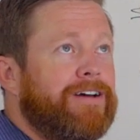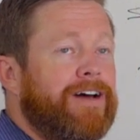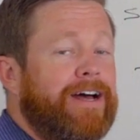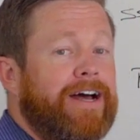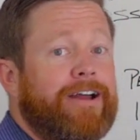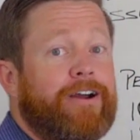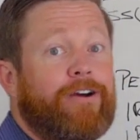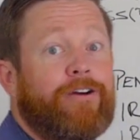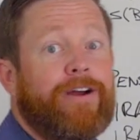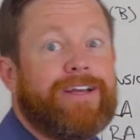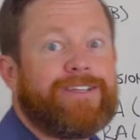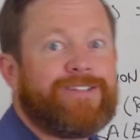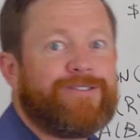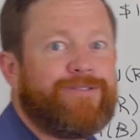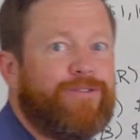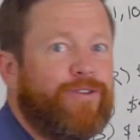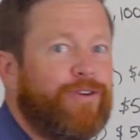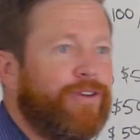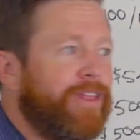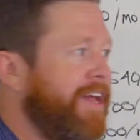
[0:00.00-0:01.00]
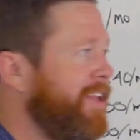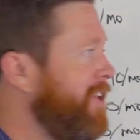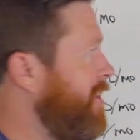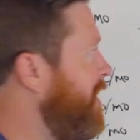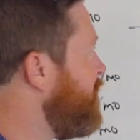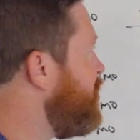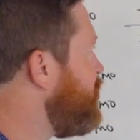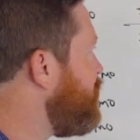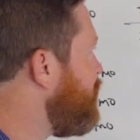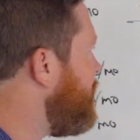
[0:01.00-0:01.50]
IRS for that
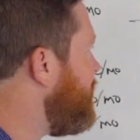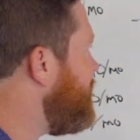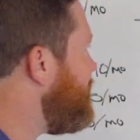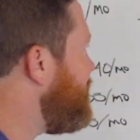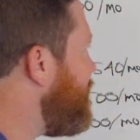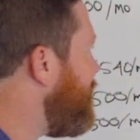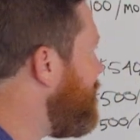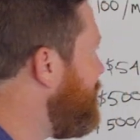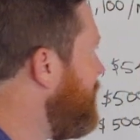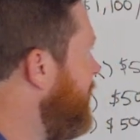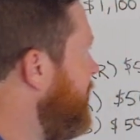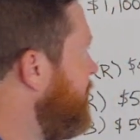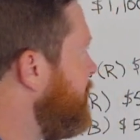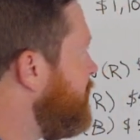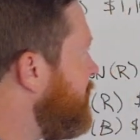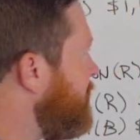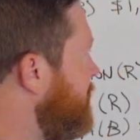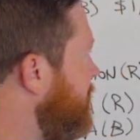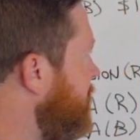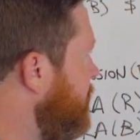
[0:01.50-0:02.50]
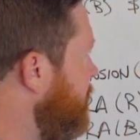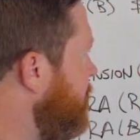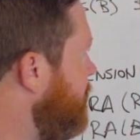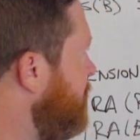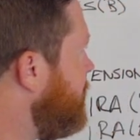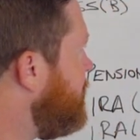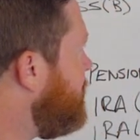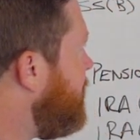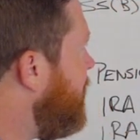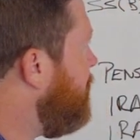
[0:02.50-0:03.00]
luxury. So just a
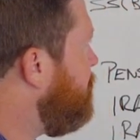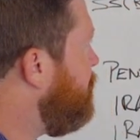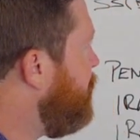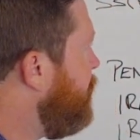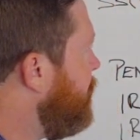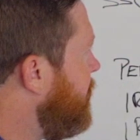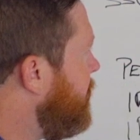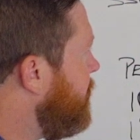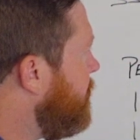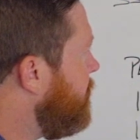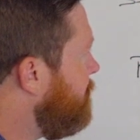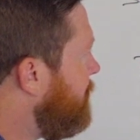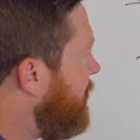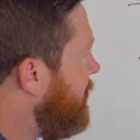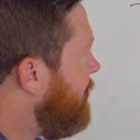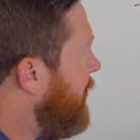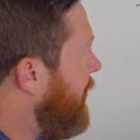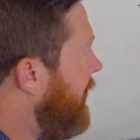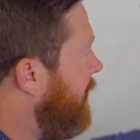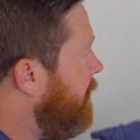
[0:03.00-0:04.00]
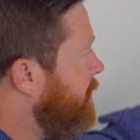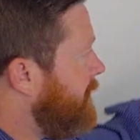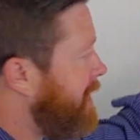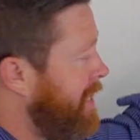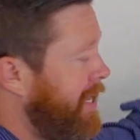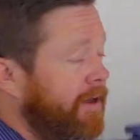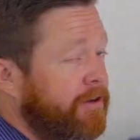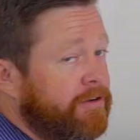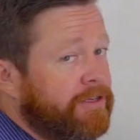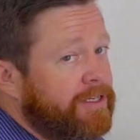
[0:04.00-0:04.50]
little example here about how to
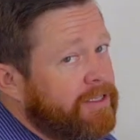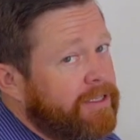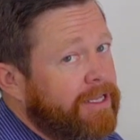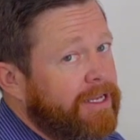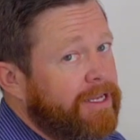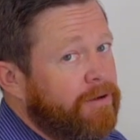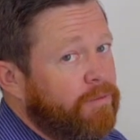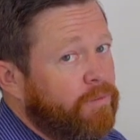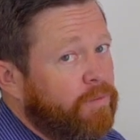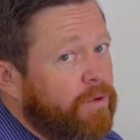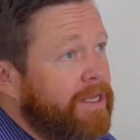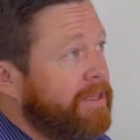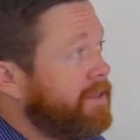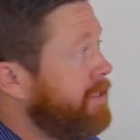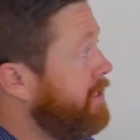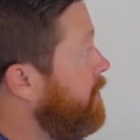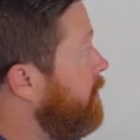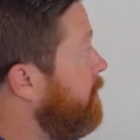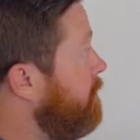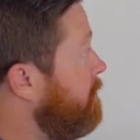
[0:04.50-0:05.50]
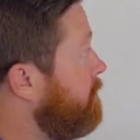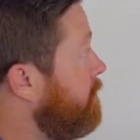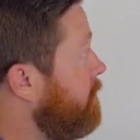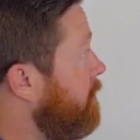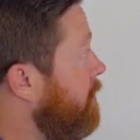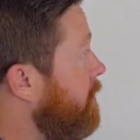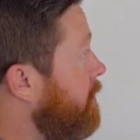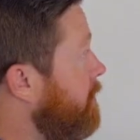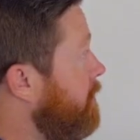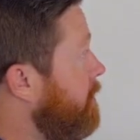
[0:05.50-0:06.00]
calculate what the
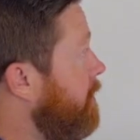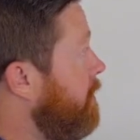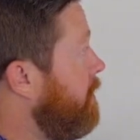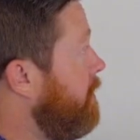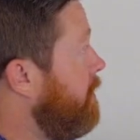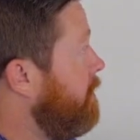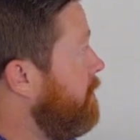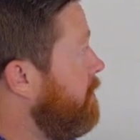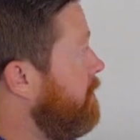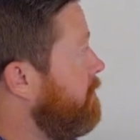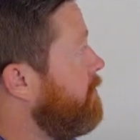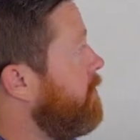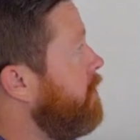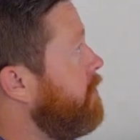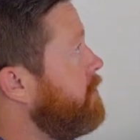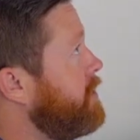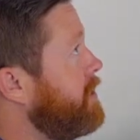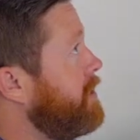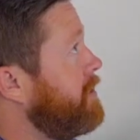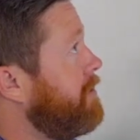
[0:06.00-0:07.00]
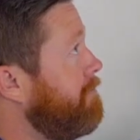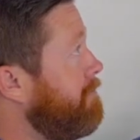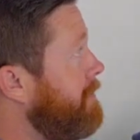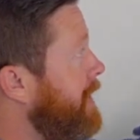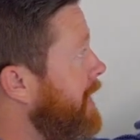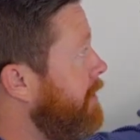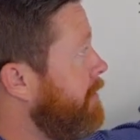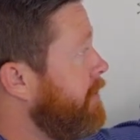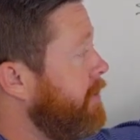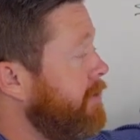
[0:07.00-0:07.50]
overarching
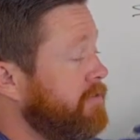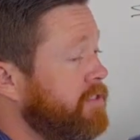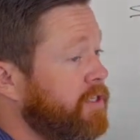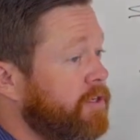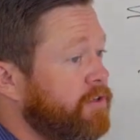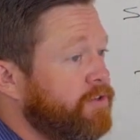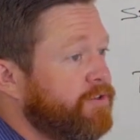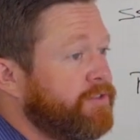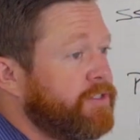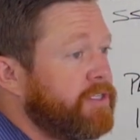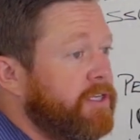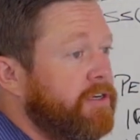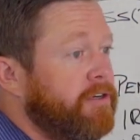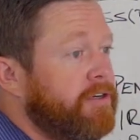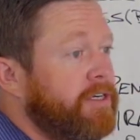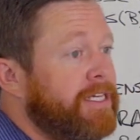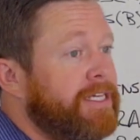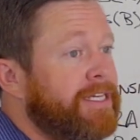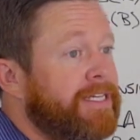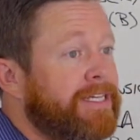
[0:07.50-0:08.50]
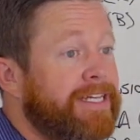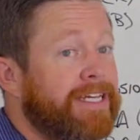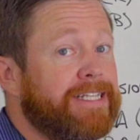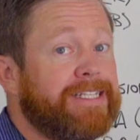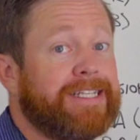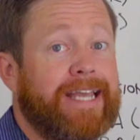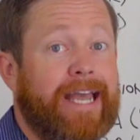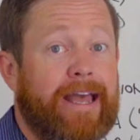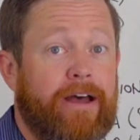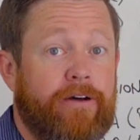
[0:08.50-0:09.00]
amount of Social Security
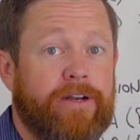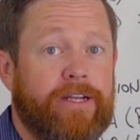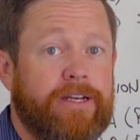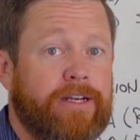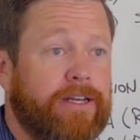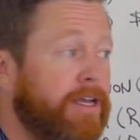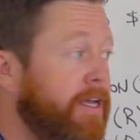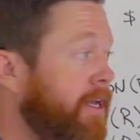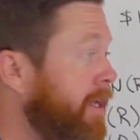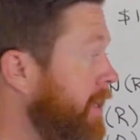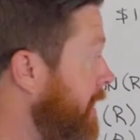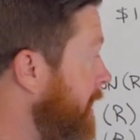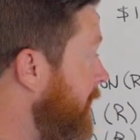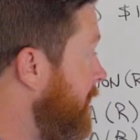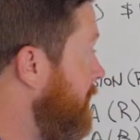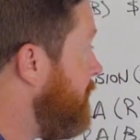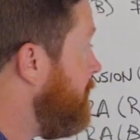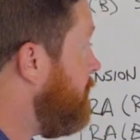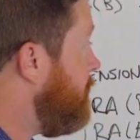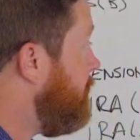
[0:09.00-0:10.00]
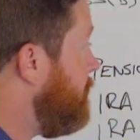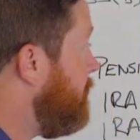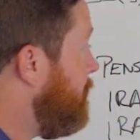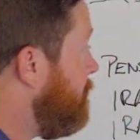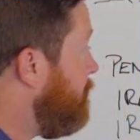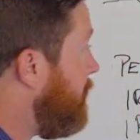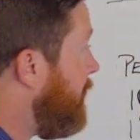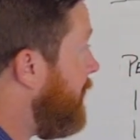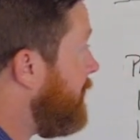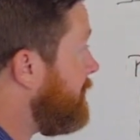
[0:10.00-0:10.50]
gets counted in the
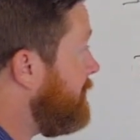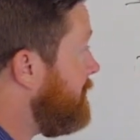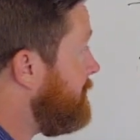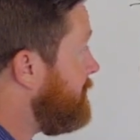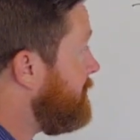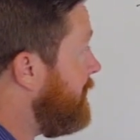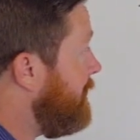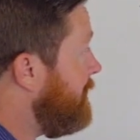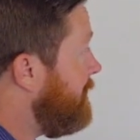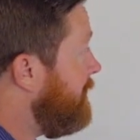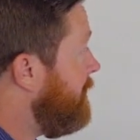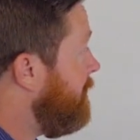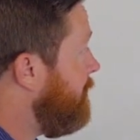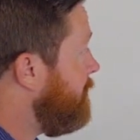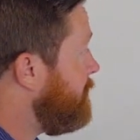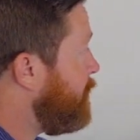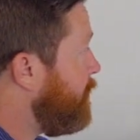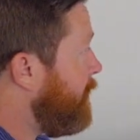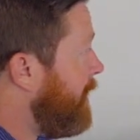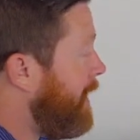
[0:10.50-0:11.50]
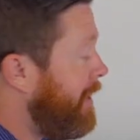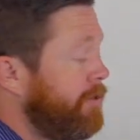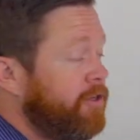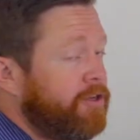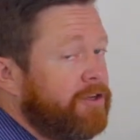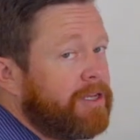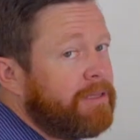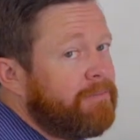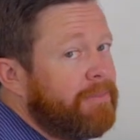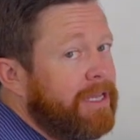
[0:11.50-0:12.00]
practice, and then also how
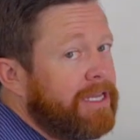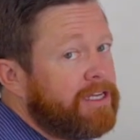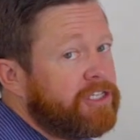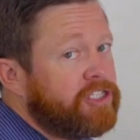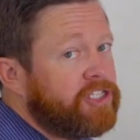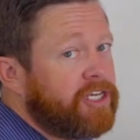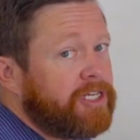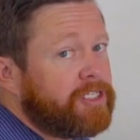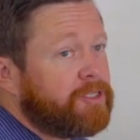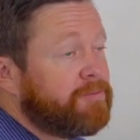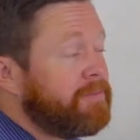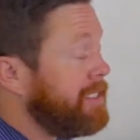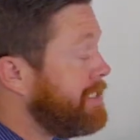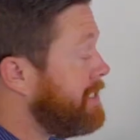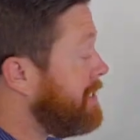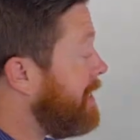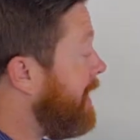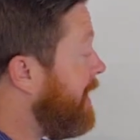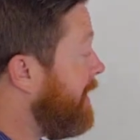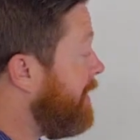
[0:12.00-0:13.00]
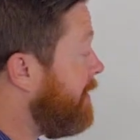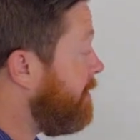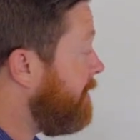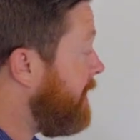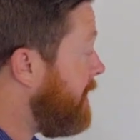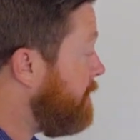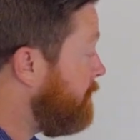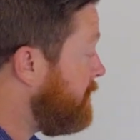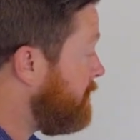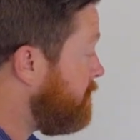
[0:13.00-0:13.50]
you can make adjustments to
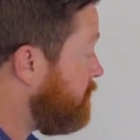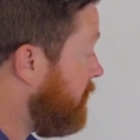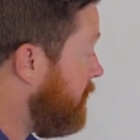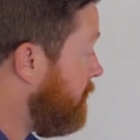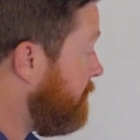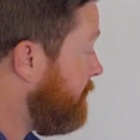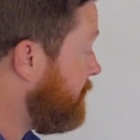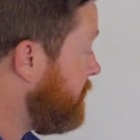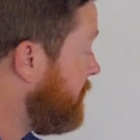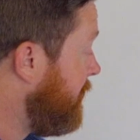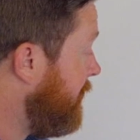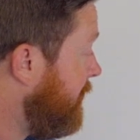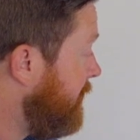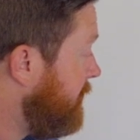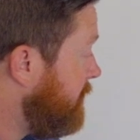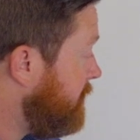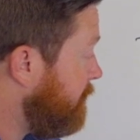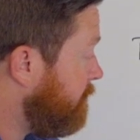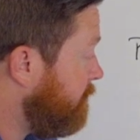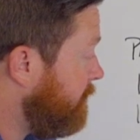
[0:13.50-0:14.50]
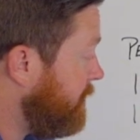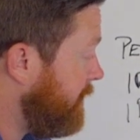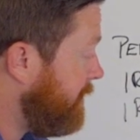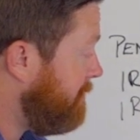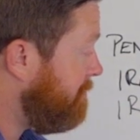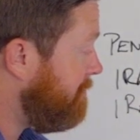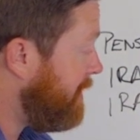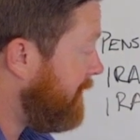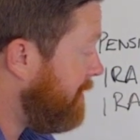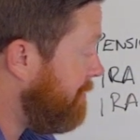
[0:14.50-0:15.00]
IRA withdrawals to really
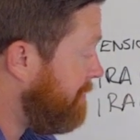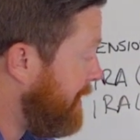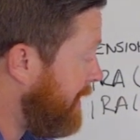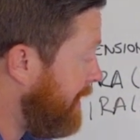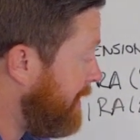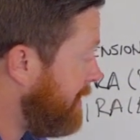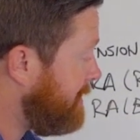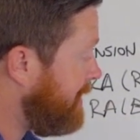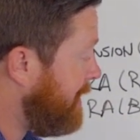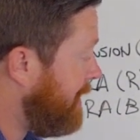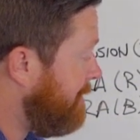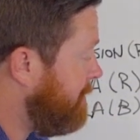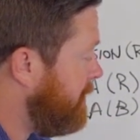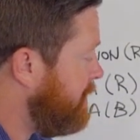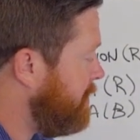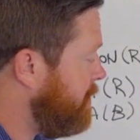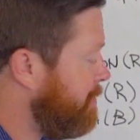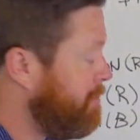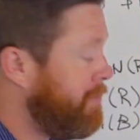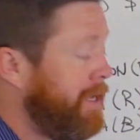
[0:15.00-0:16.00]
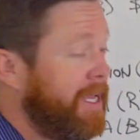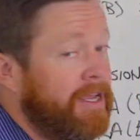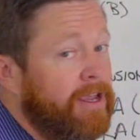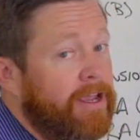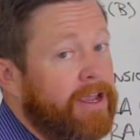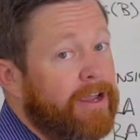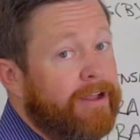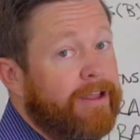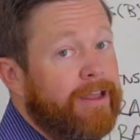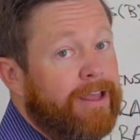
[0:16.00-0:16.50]
minimize how much you're
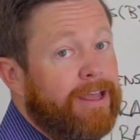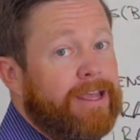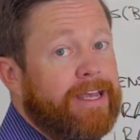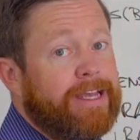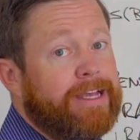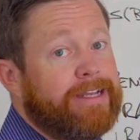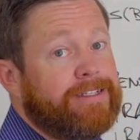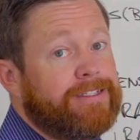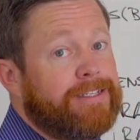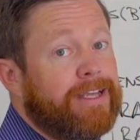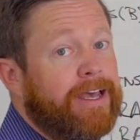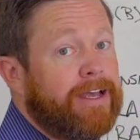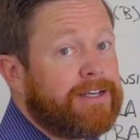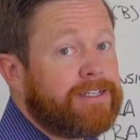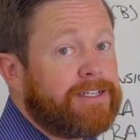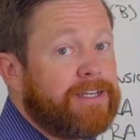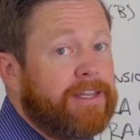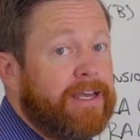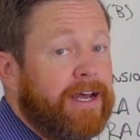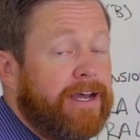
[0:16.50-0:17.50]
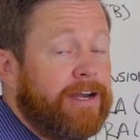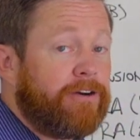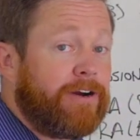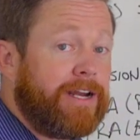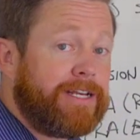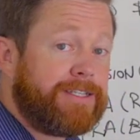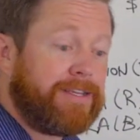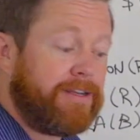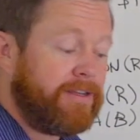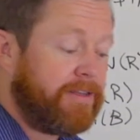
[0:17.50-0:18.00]
paying in tax to the
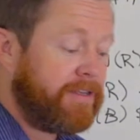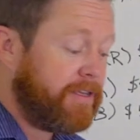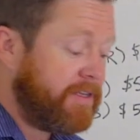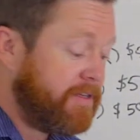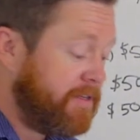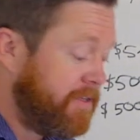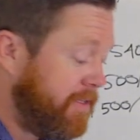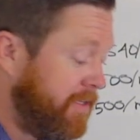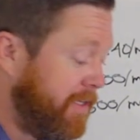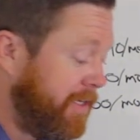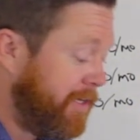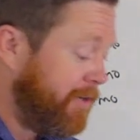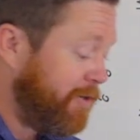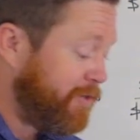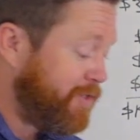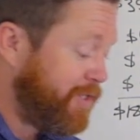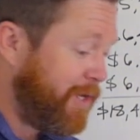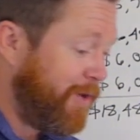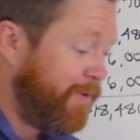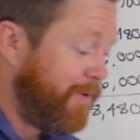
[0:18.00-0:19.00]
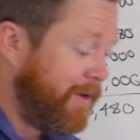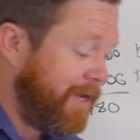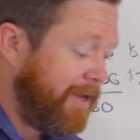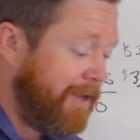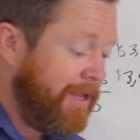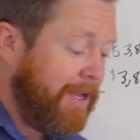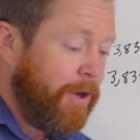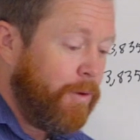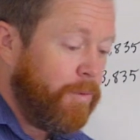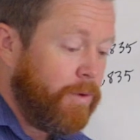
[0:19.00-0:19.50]
IRS at the end of the year. So
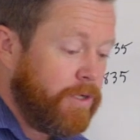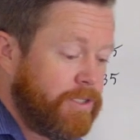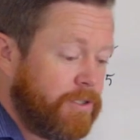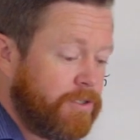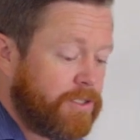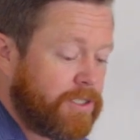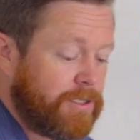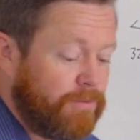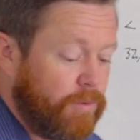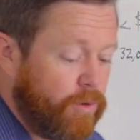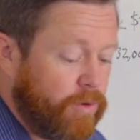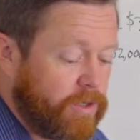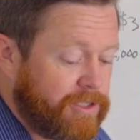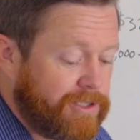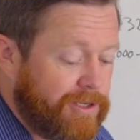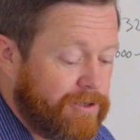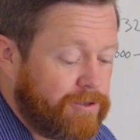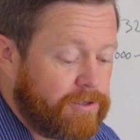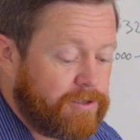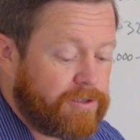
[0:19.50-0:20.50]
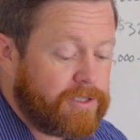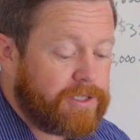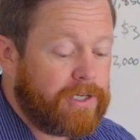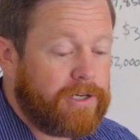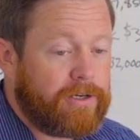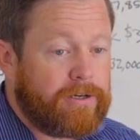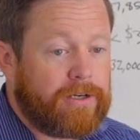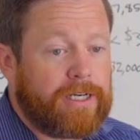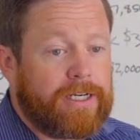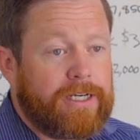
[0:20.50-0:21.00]
we'll do some more Social
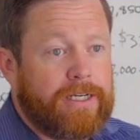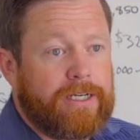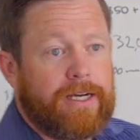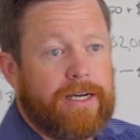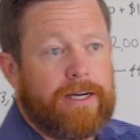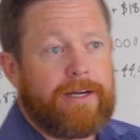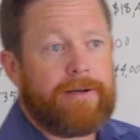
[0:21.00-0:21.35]
Security